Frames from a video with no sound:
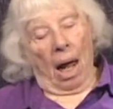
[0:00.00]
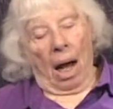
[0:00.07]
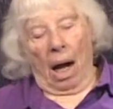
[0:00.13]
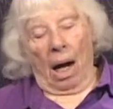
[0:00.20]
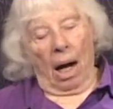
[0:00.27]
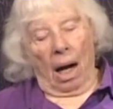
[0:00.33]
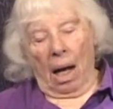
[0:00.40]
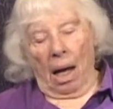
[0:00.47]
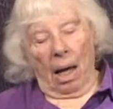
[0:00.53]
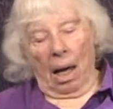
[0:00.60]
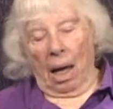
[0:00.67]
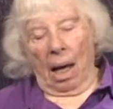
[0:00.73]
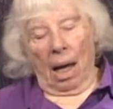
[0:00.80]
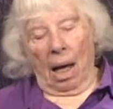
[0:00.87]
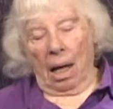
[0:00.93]
Uh,
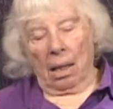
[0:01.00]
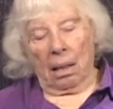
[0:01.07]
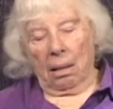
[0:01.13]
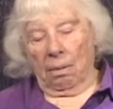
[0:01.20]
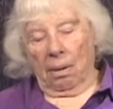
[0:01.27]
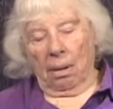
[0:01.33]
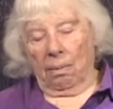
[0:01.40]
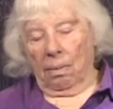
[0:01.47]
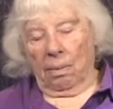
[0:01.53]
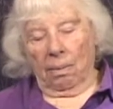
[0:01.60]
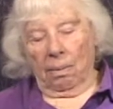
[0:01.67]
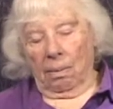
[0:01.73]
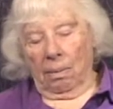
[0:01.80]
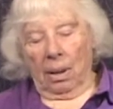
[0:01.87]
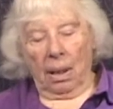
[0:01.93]
and
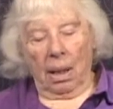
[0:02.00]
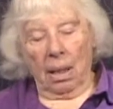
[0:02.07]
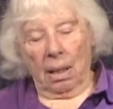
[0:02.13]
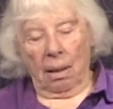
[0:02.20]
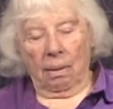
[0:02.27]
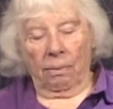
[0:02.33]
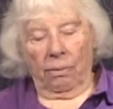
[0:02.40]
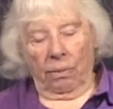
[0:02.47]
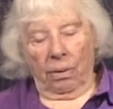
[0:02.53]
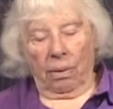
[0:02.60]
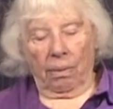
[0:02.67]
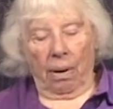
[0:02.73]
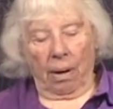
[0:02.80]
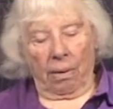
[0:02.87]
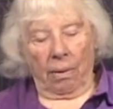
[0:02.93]
what I did for
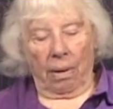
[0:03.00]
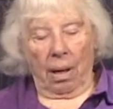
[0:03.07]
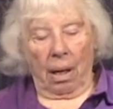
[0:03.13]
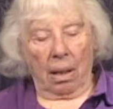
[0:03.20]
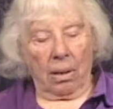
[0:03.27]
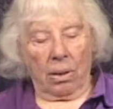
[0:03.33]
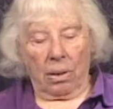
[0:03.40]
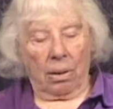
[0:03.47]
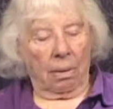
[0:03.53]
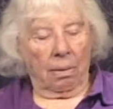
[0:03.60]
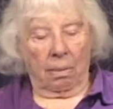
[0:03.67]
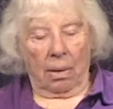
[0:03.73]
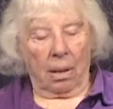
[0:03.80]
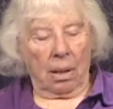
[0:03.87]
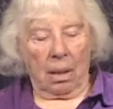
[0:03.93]

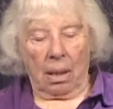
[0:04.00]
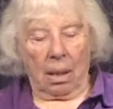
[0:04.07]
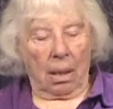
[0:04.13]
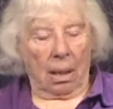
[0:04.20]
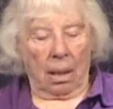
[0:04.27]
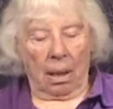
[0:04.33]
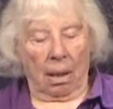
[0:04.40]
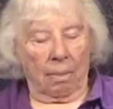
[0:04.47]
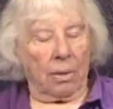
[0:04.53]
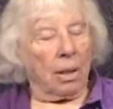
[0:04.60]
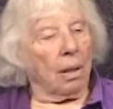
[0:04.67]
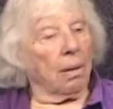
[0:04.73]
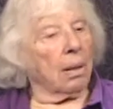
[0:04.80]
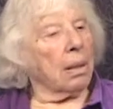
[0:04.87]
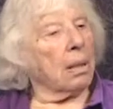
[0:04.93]
recreation was I was
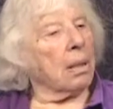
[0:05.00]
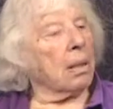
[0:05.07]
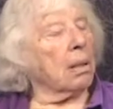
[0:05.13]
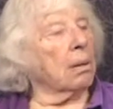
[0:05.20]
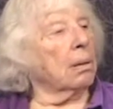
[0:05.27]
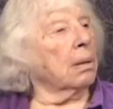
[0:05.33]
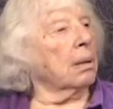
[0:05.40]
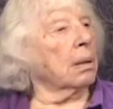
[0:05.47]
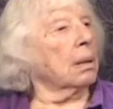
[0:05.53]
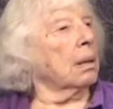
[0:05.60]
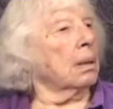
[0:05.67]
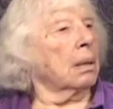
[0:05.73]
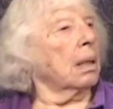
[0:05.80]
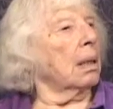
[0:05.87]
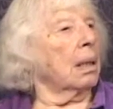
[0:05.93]
going to
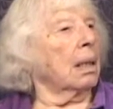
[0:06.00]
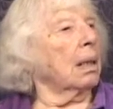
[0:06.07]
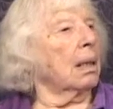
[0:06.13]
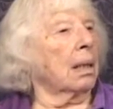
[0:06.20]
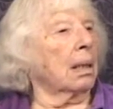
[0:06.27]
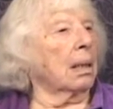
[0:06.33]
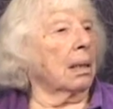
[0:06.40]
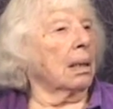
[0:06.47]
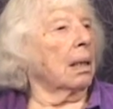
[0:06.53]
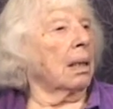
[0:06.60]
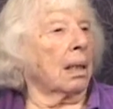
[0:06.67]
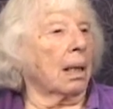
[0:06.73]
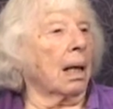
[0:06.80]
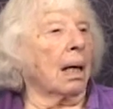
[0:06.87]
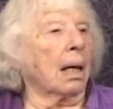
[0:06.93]
school uh, at
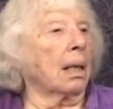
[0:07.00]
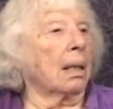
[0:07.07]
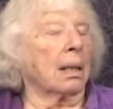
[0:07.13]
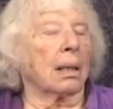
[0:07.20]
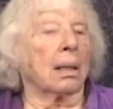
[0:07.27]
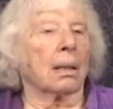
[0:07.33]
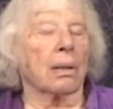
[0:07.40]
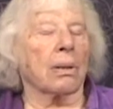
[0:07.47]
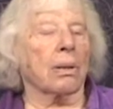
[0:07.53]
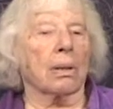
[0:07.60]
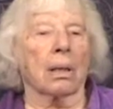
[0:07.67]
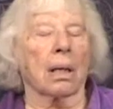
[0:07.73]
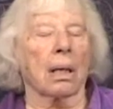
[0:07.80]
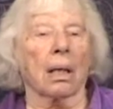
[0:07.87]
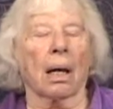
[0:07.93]
night and
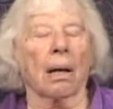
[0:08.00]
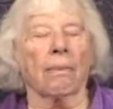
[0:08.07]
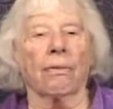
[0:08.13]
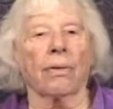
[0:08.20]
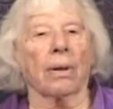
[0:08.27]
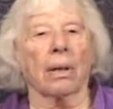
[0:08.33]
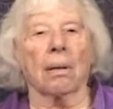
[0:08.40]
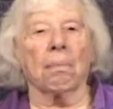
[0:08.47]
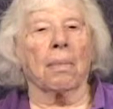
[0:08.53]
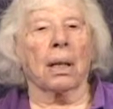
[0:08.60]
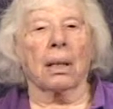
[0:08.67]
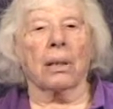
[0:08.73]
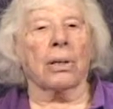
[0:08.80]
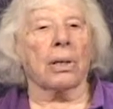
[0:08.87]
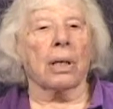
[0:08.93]
enjoying that very
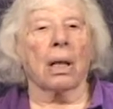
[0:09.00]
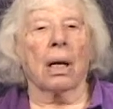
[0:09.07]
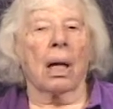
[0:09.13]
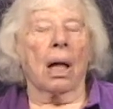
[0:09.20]
much.